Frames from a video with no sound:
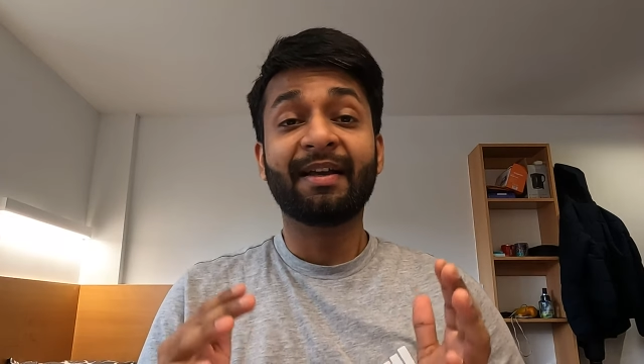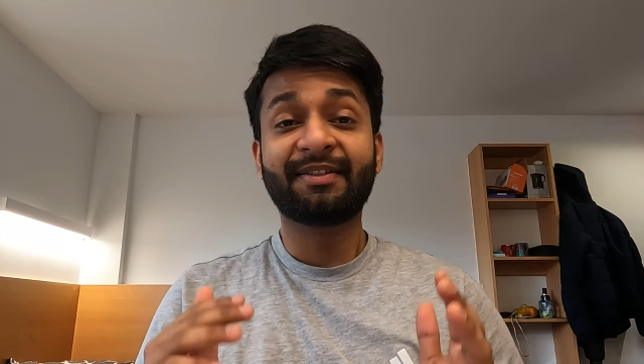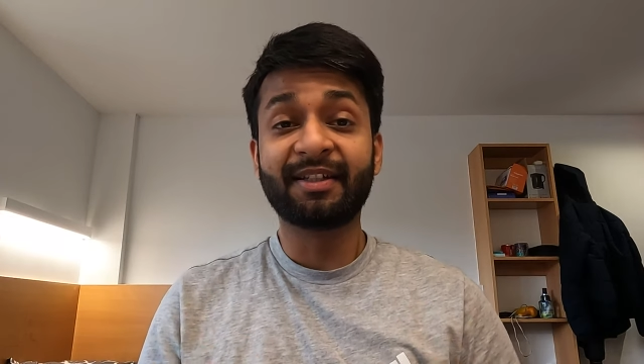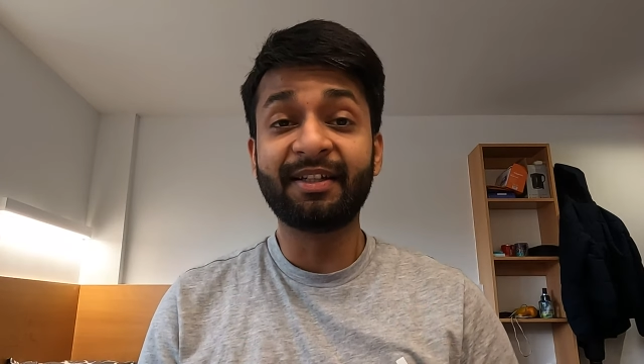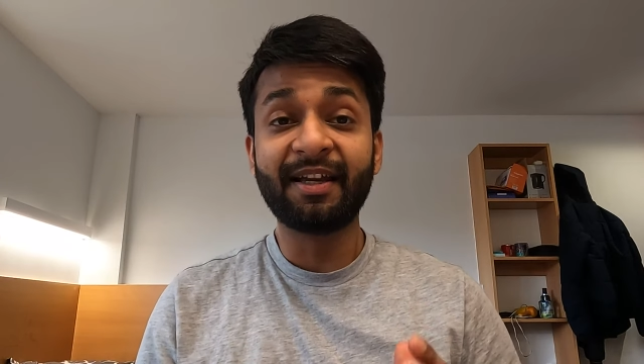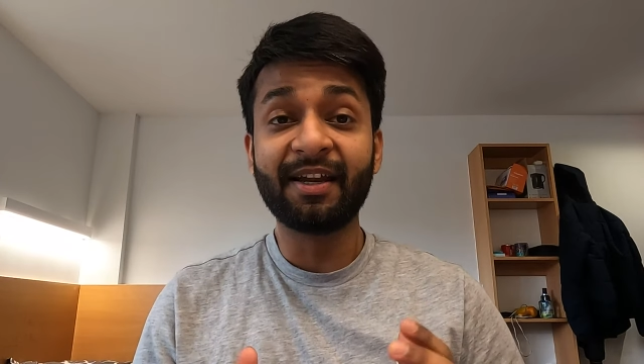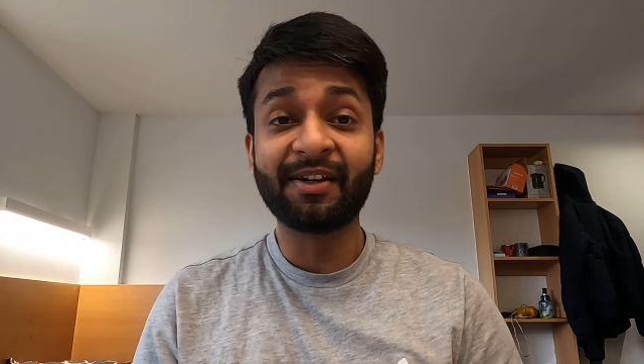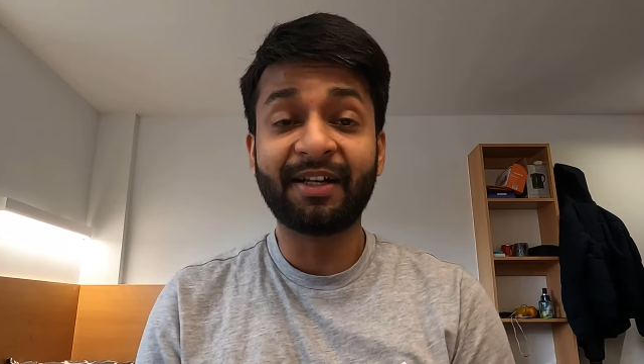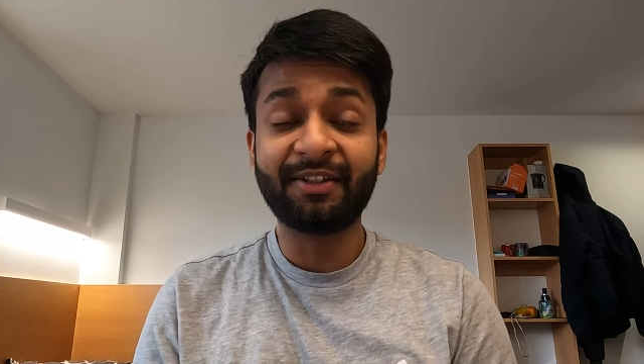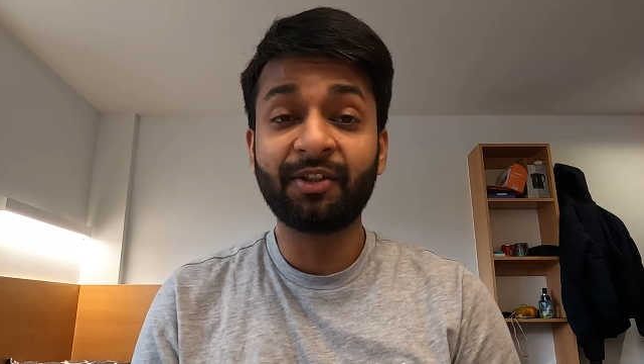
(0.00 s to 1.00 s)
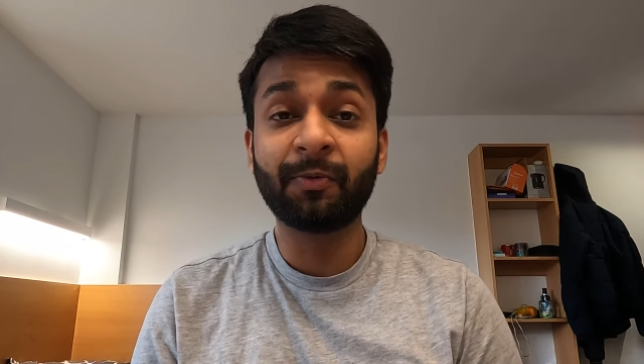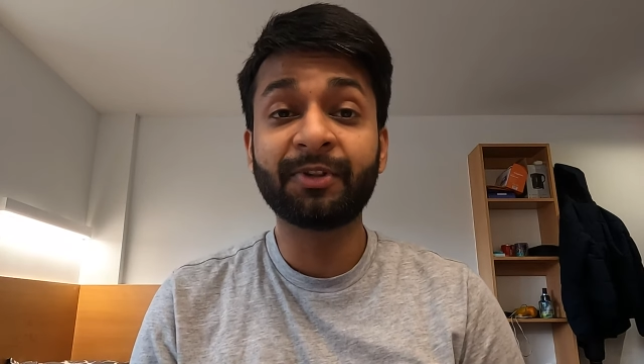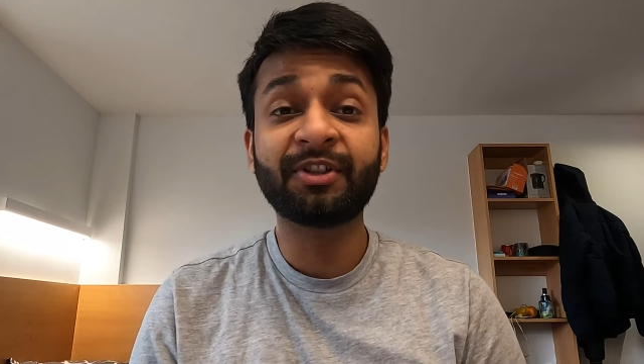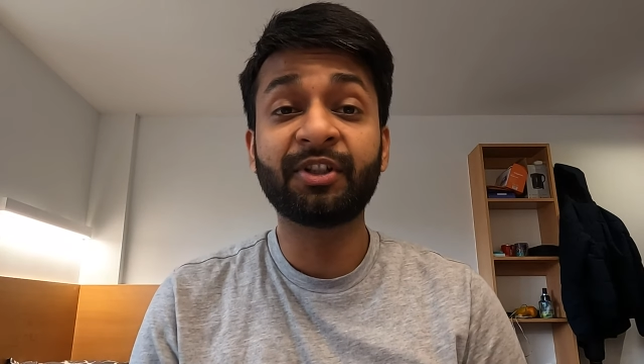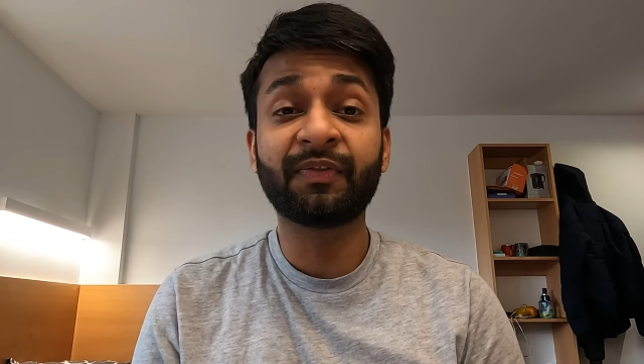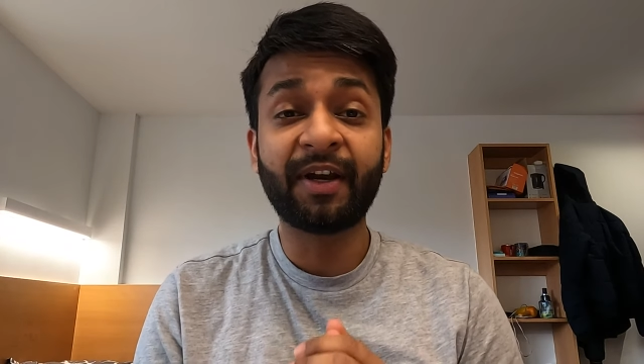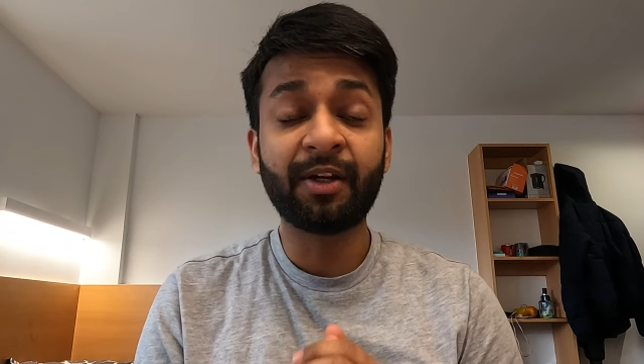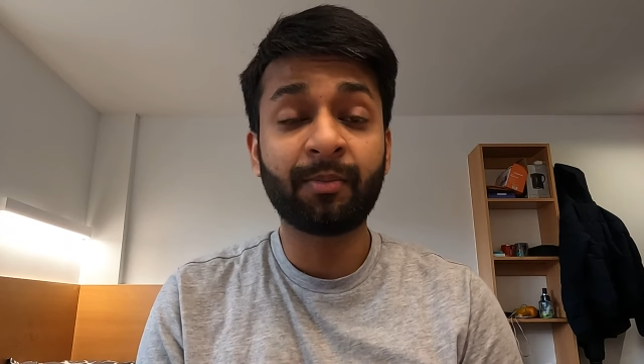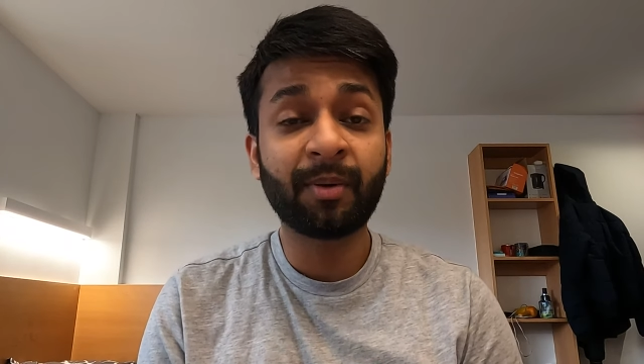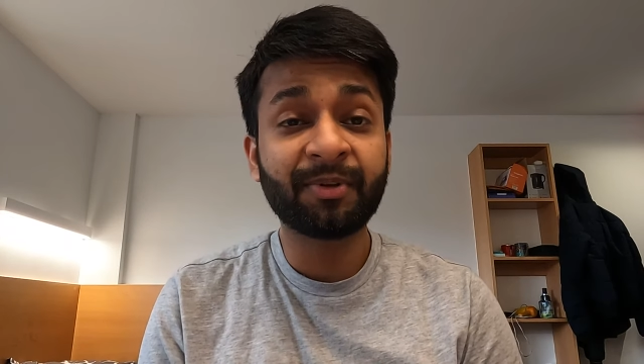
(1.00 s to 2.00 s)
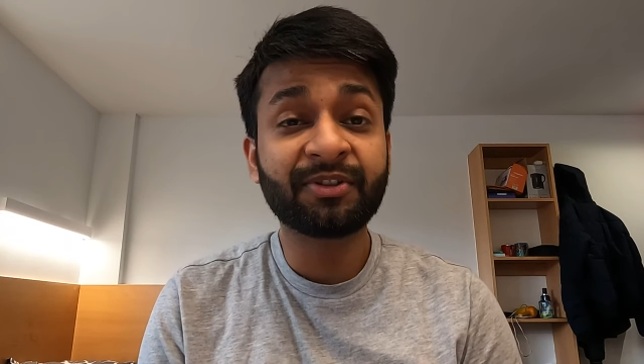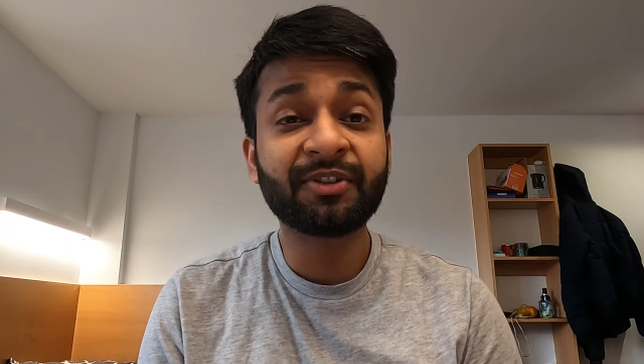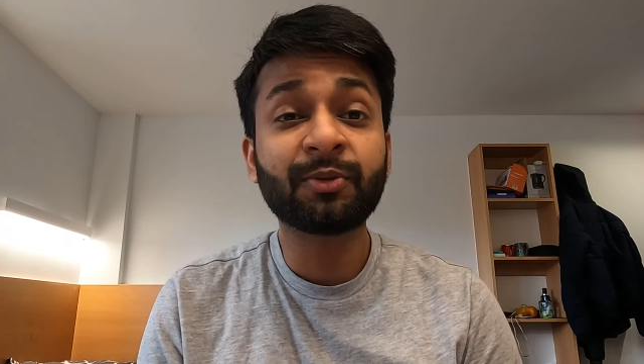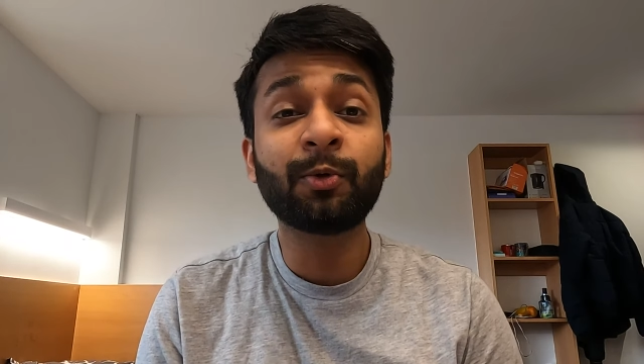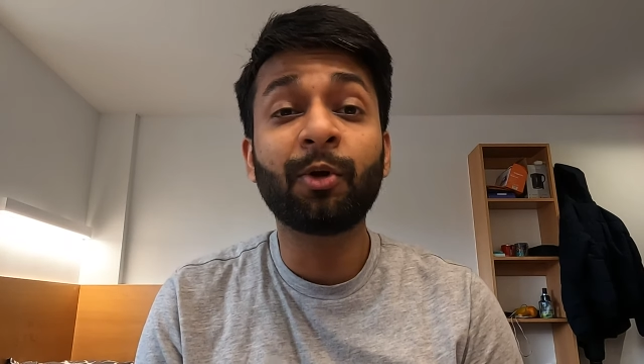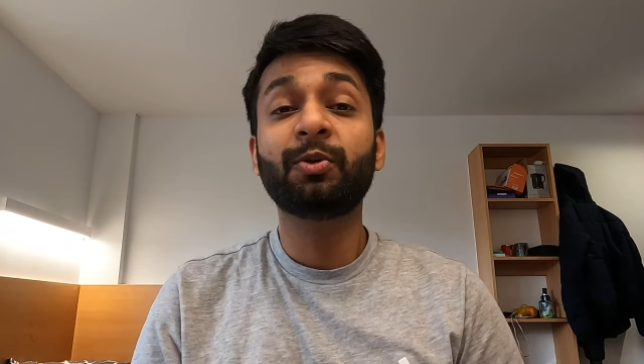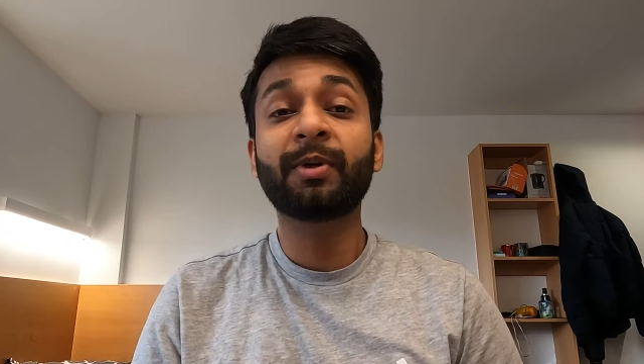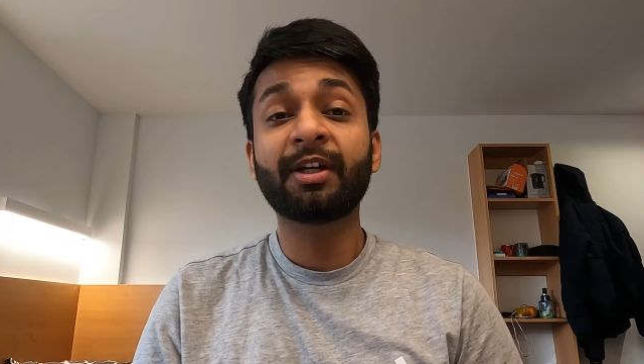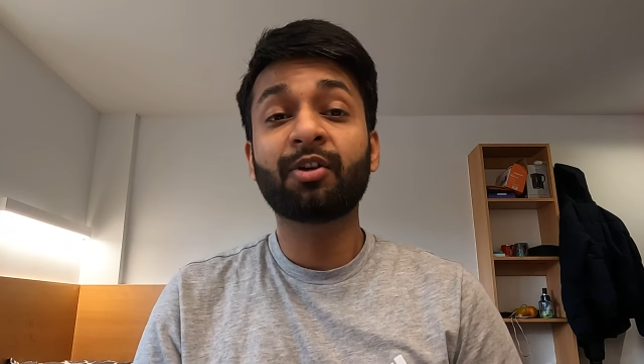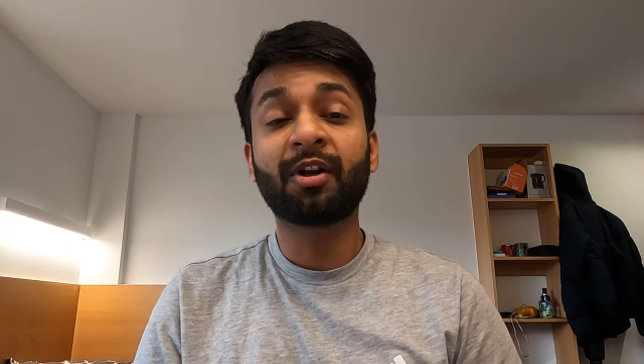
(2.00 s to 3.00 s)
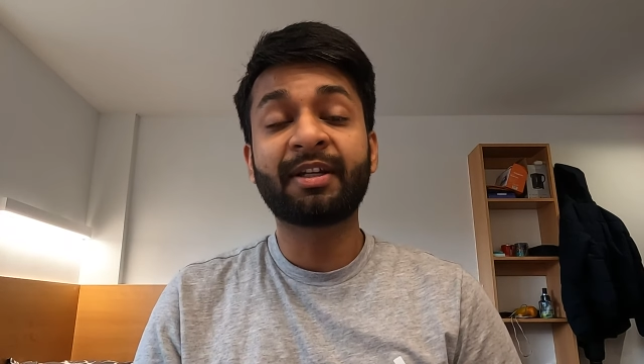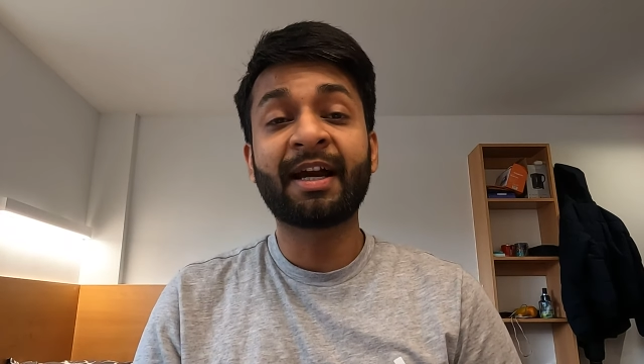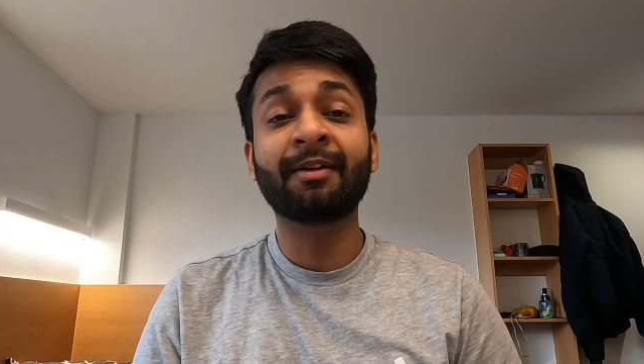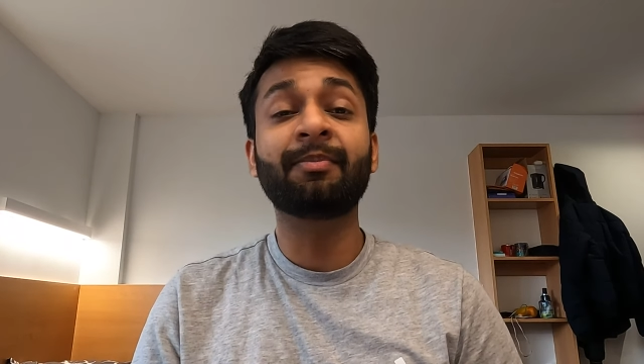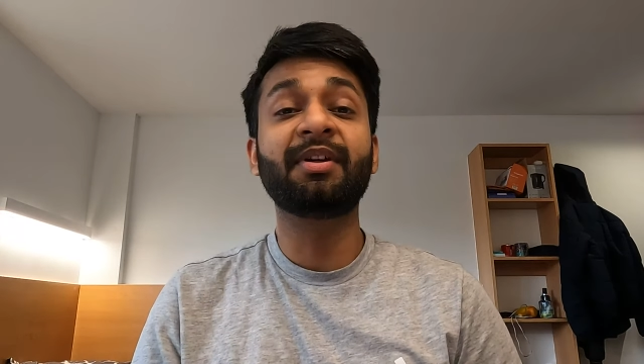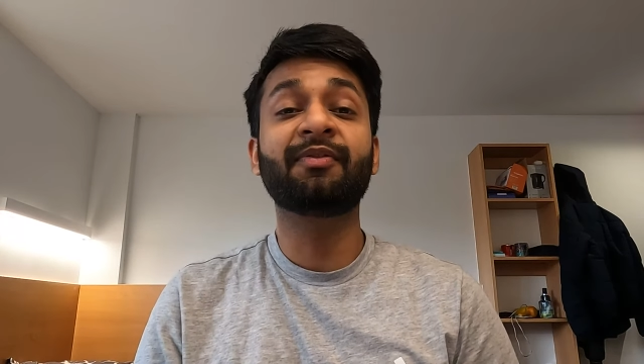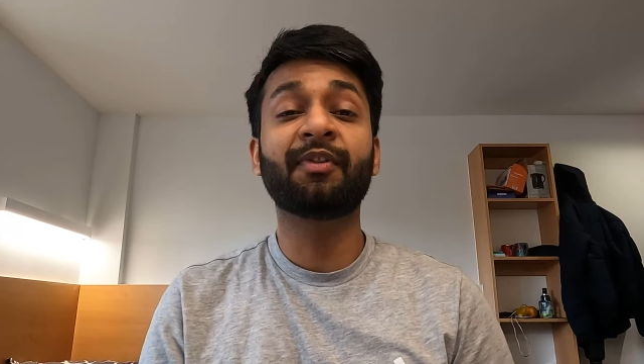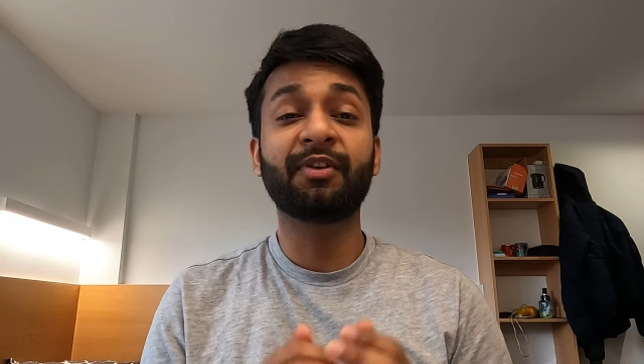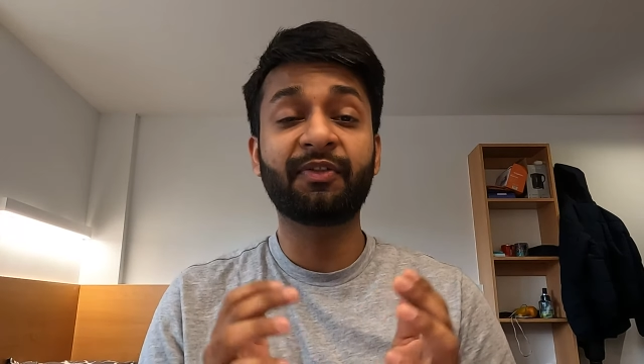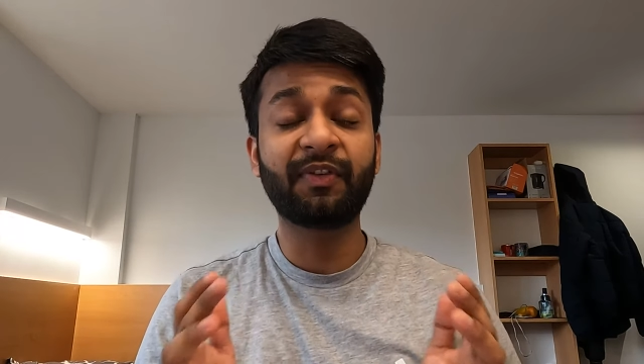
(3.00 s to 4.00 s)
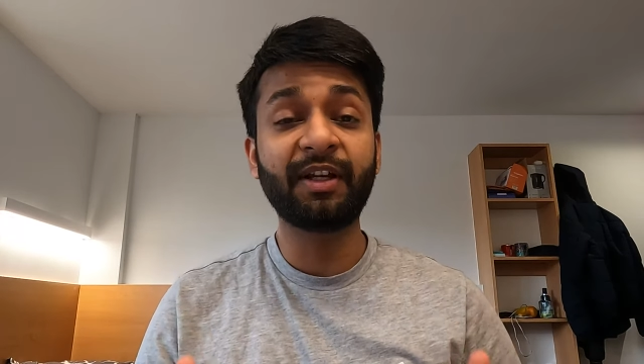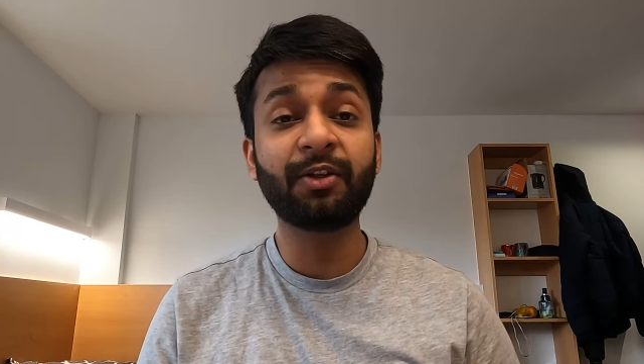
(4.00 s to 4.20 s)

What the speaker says: study here at the University of Edinburgh Business School, you can contact me for free.